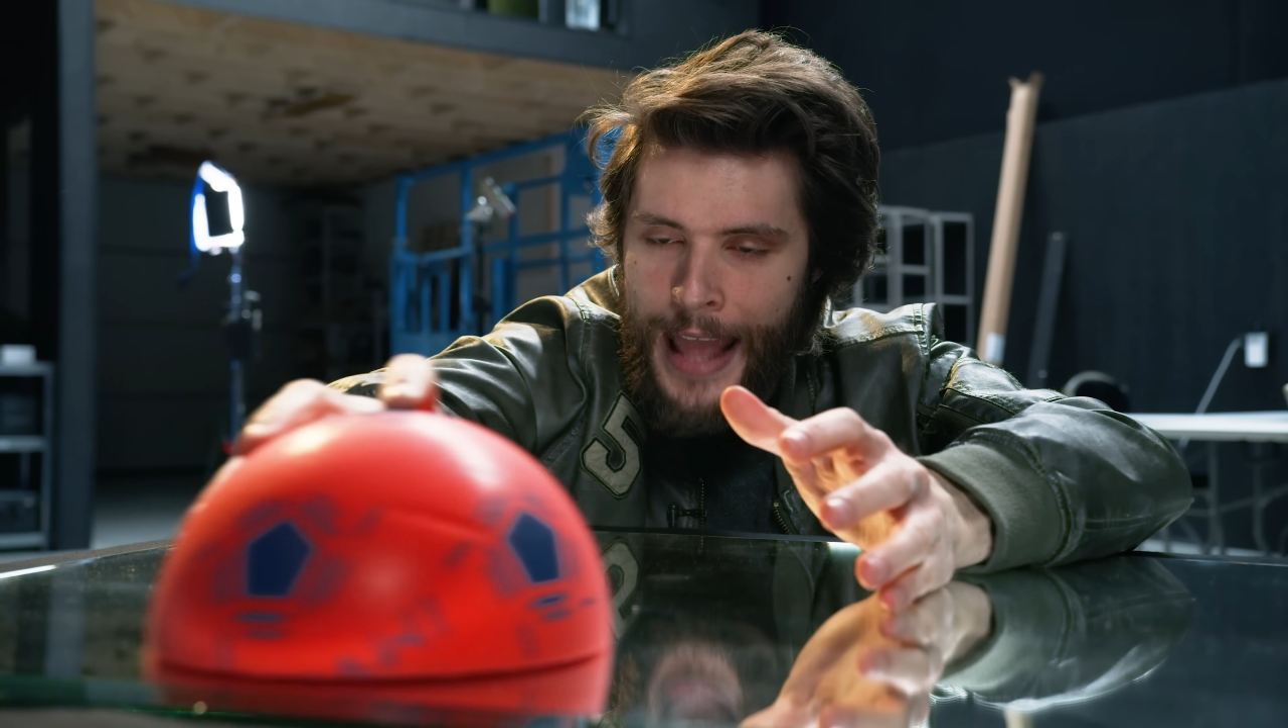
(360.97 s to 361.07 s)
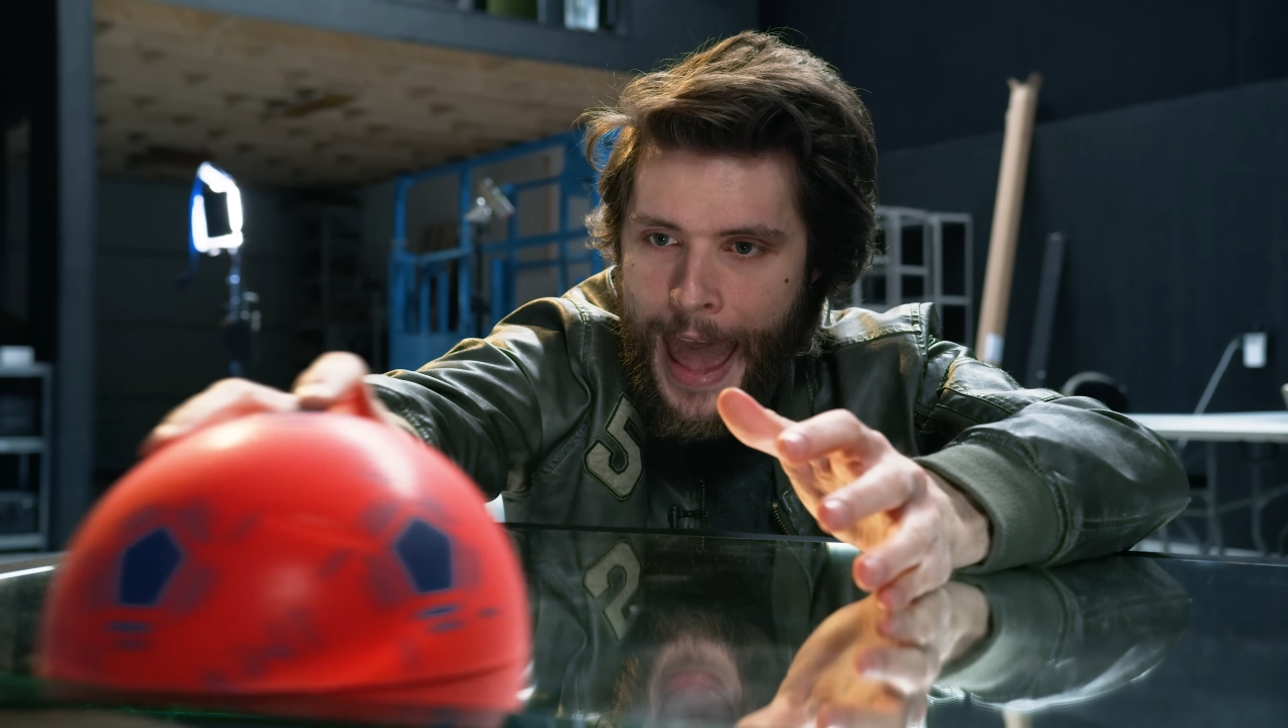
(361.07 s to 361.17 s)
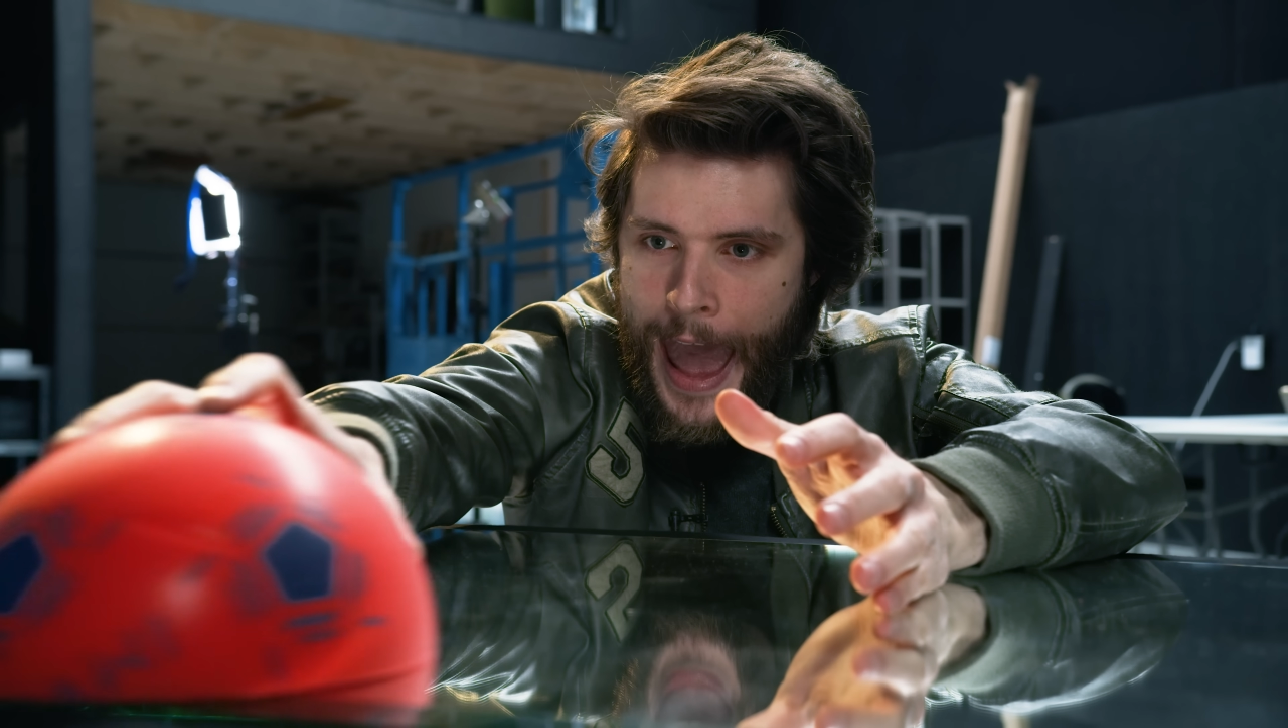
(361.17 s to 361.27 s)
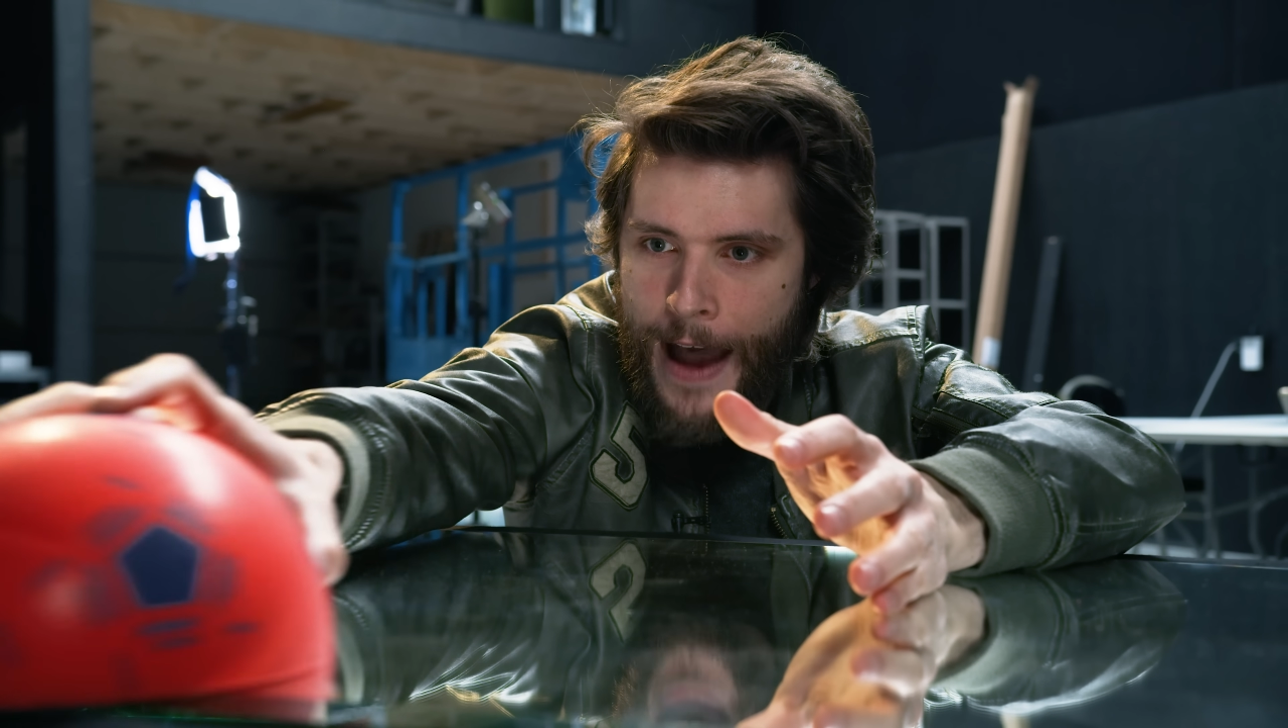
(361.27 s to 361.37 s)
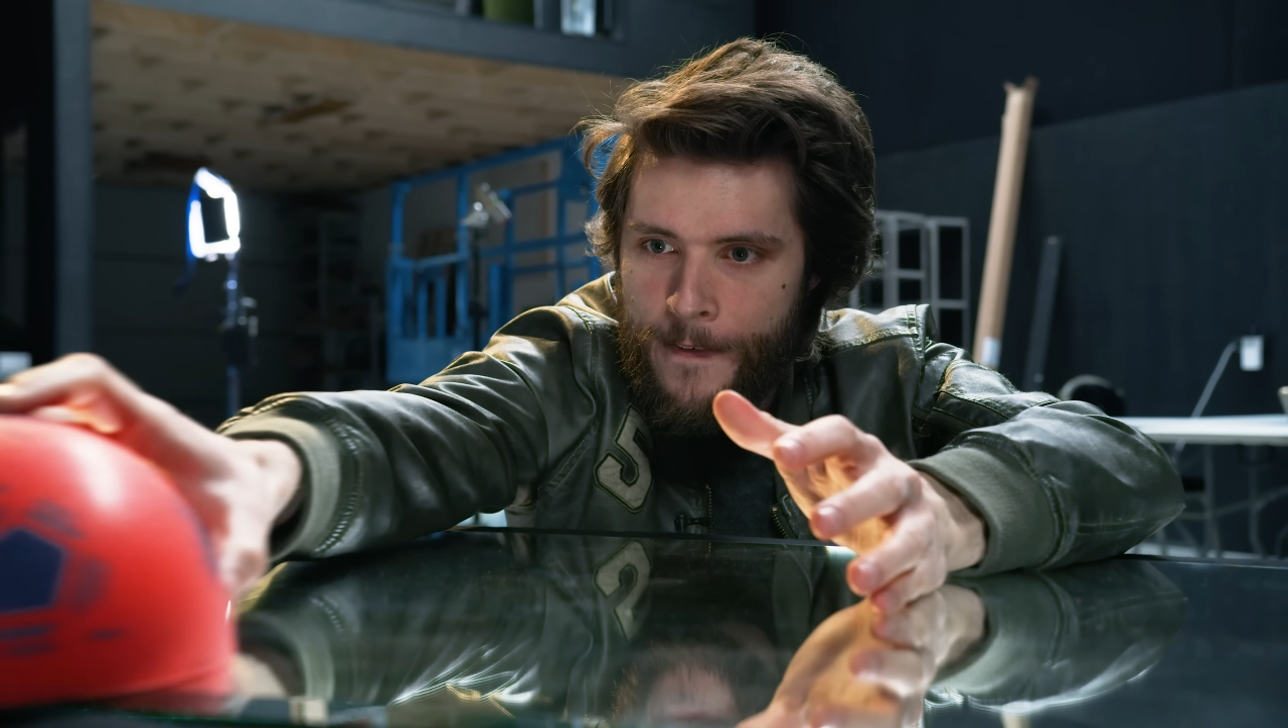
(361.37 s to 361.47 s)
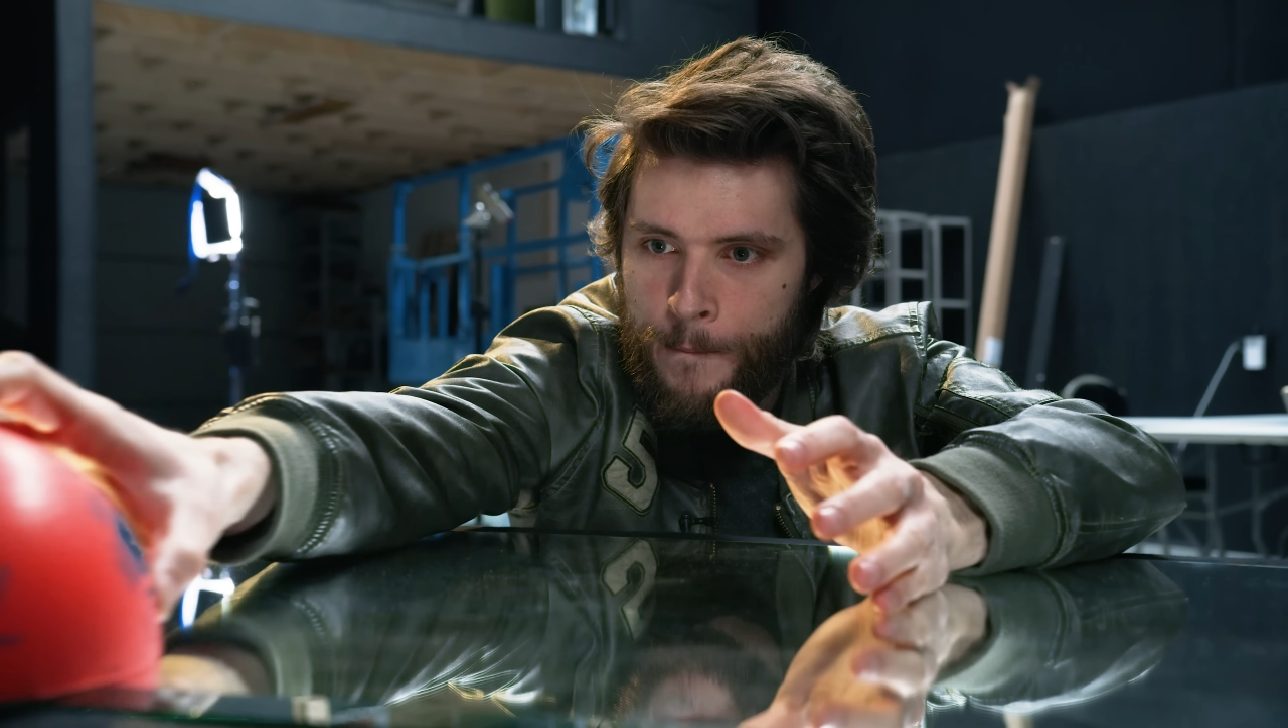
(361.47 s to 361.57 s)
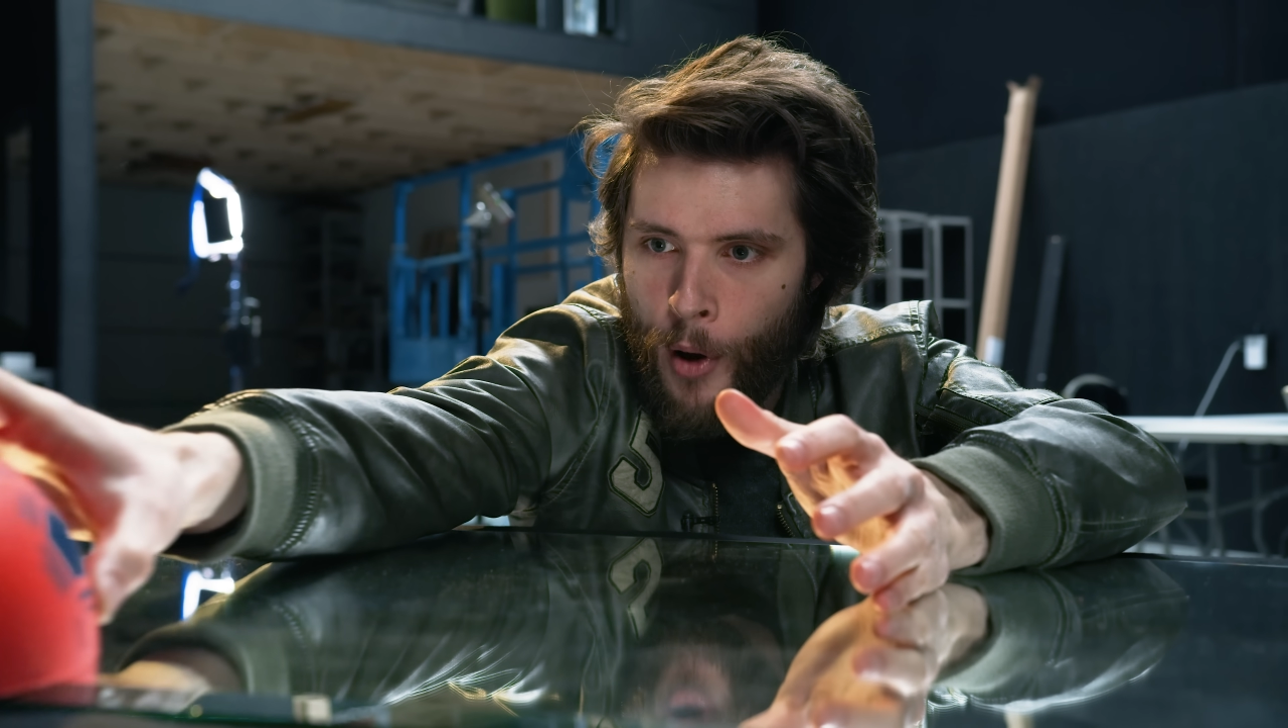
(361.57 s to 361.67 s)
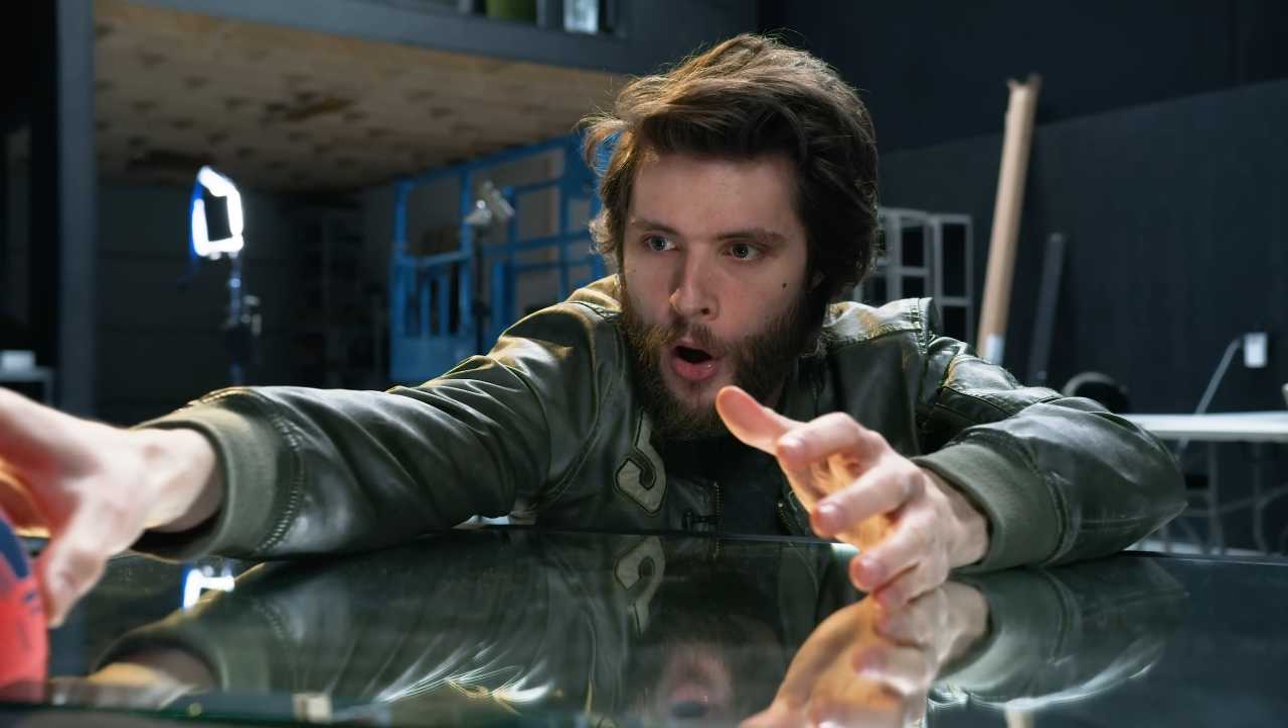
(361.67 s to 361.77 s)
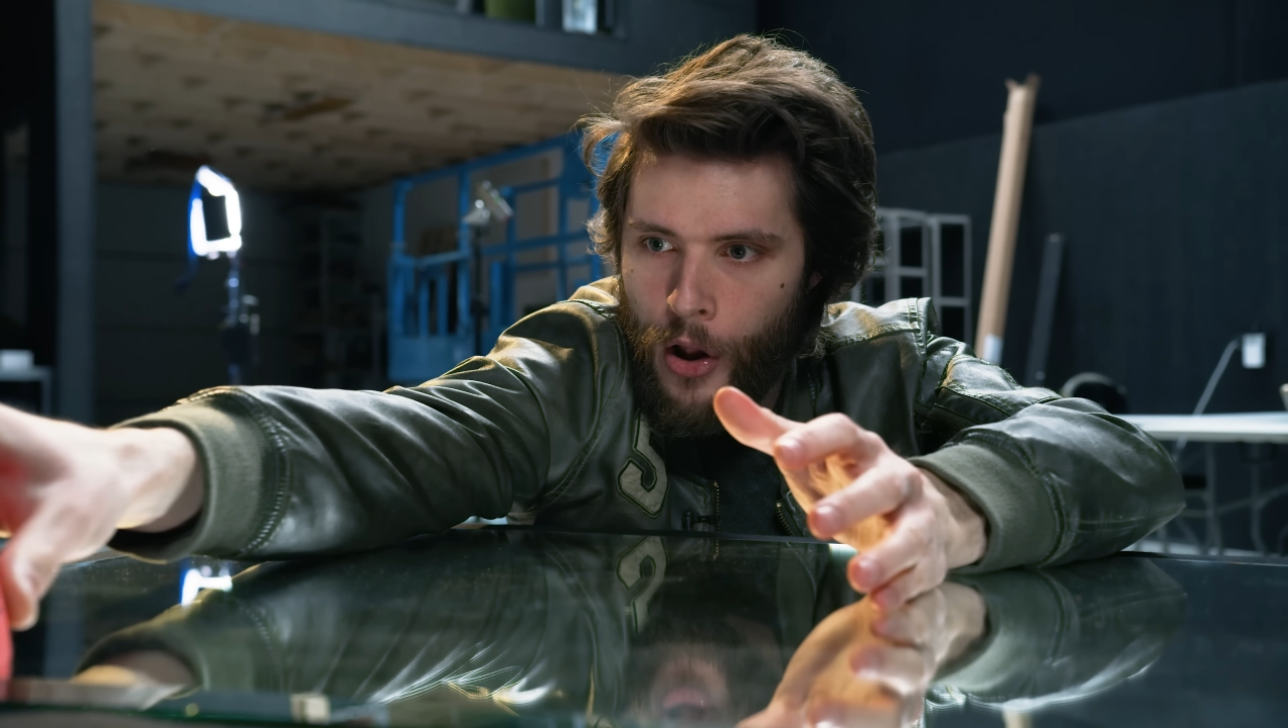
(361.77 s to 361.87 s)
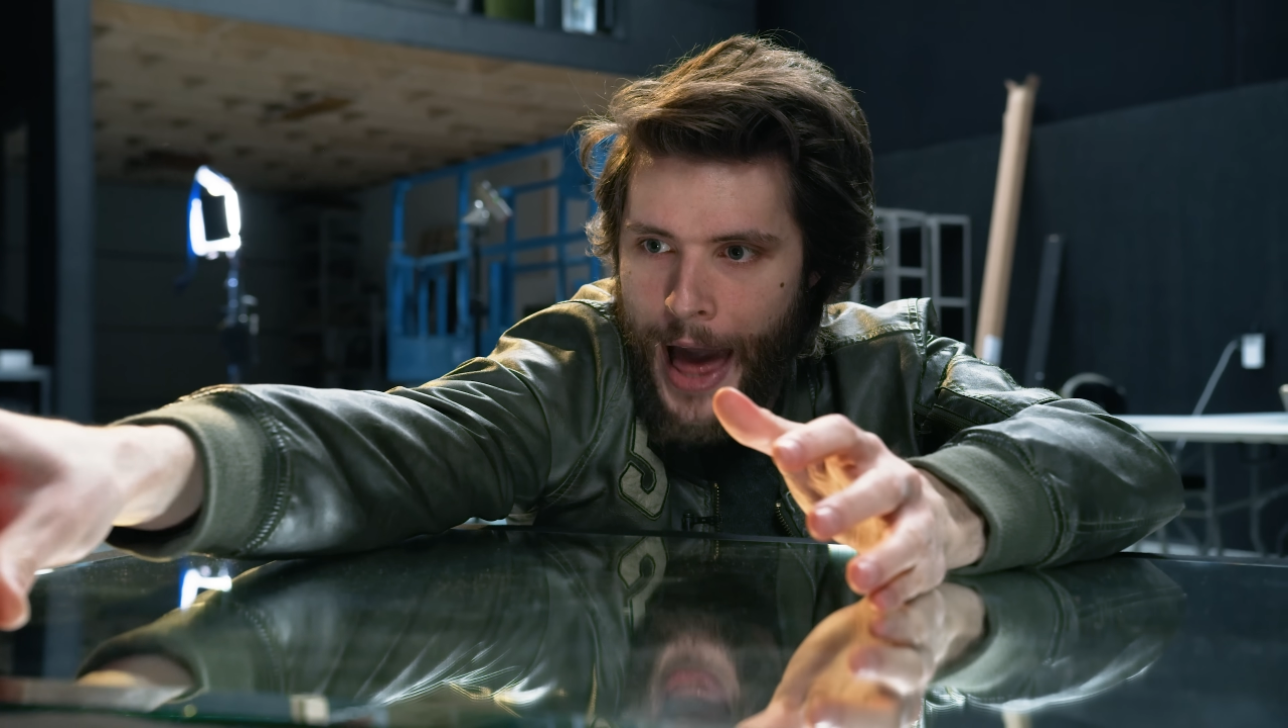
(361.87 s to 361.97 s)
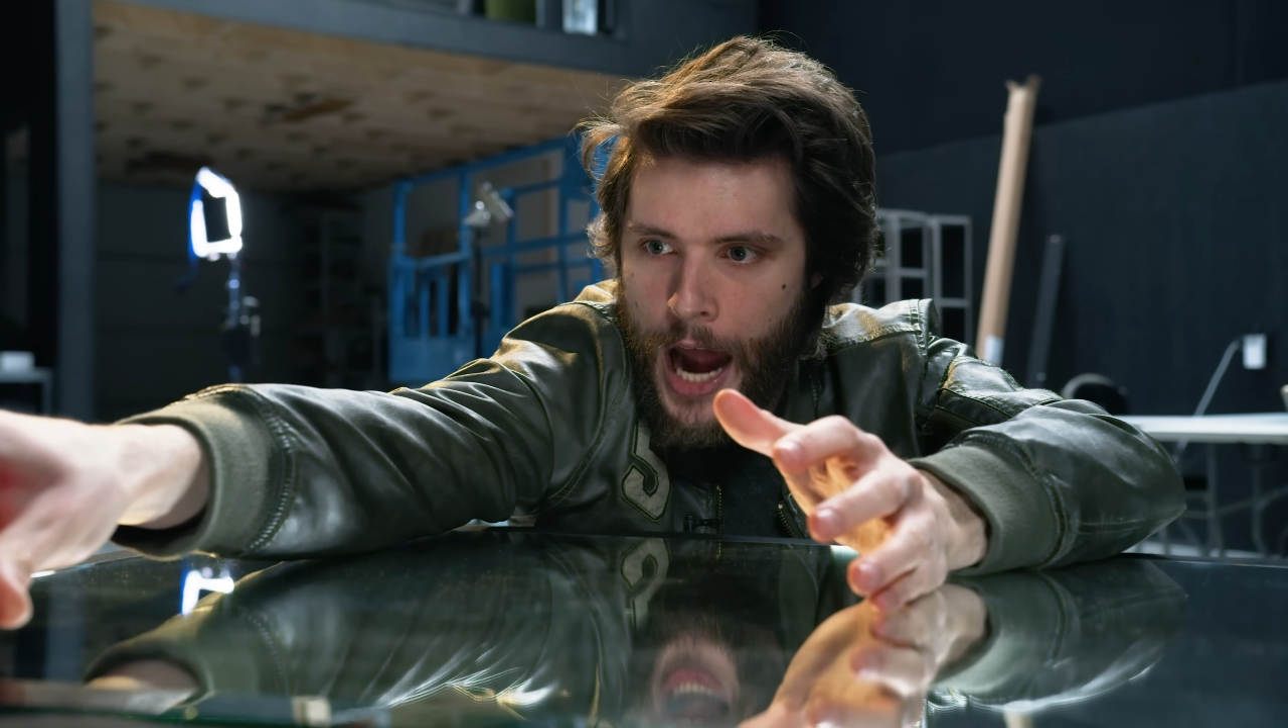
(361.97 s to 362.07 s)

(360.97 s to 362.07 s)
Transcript: the half ball